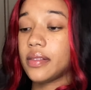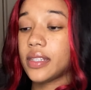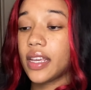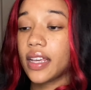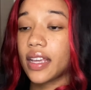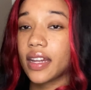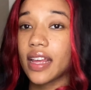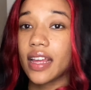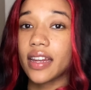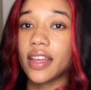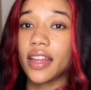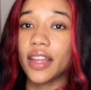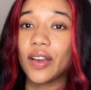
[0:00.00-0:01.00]
Taking that
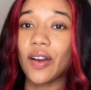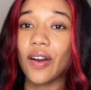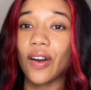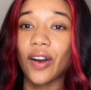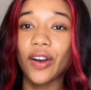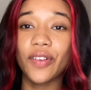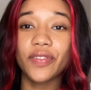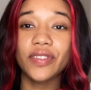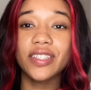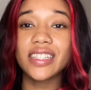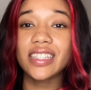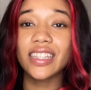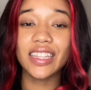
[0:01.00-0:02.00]
netting off,
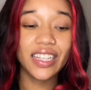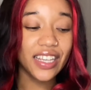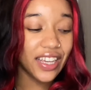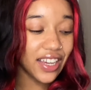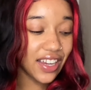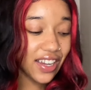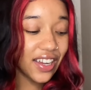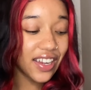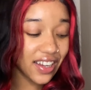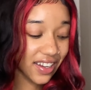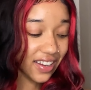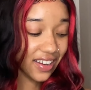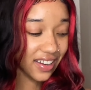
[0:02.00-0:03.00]
just look at
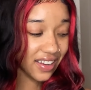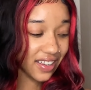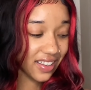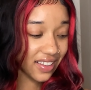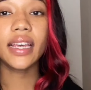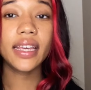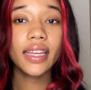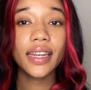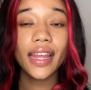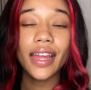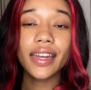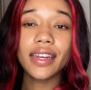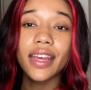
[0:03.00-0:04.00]
her. Taking
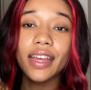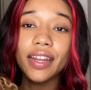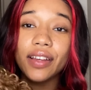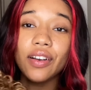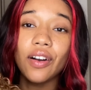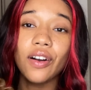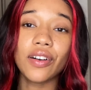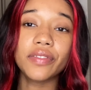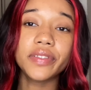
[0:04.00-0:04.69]
that netting off,